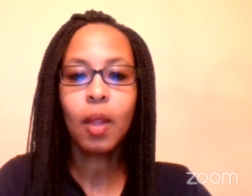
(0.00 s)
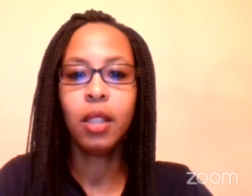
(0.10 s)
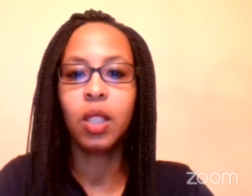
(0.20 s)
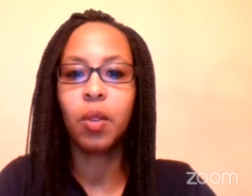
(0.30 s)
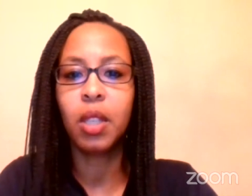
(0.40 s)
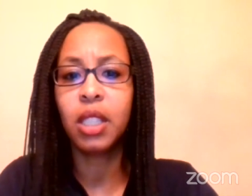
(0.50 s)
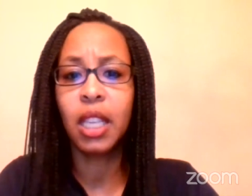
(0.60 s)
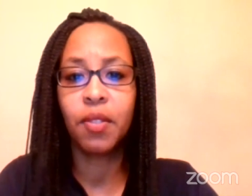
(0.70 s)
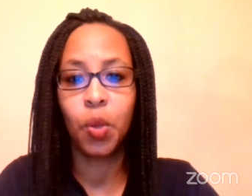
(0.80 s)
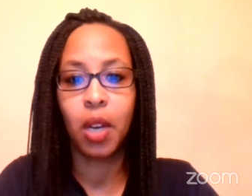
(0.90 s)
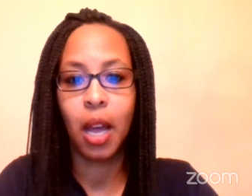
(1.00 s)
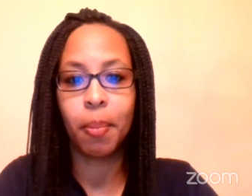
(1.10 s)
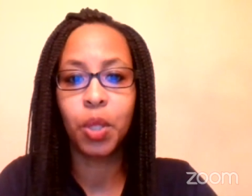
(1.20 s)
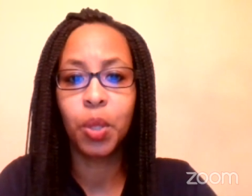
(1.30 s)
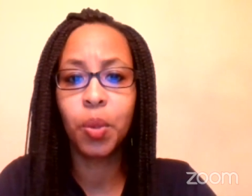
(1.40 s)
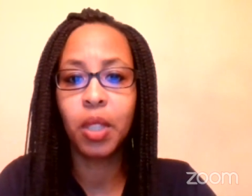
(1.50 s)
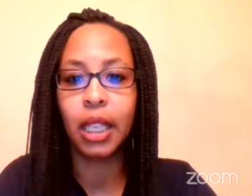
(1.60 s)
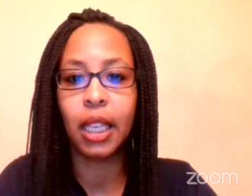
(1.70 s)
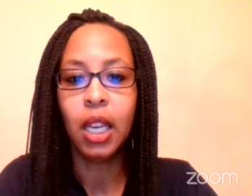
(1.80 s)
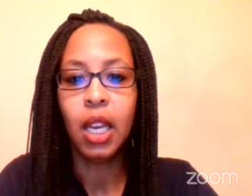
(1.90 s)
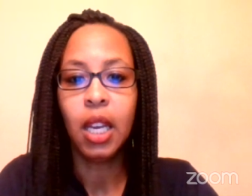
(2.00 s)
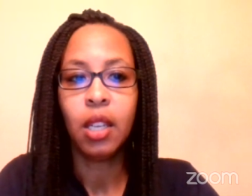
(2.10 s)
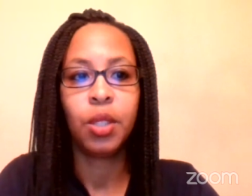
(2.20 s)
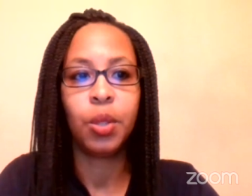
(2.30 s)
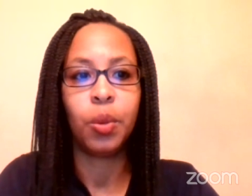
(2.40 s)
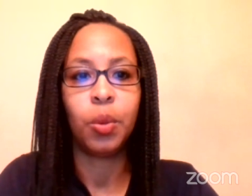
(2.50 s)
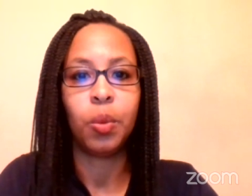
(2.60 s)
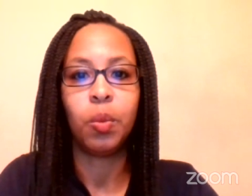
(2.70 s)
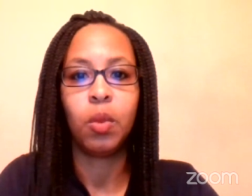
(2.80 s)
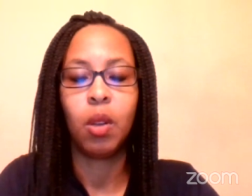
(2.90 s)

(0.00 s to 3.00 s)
So this gives you an opportunity to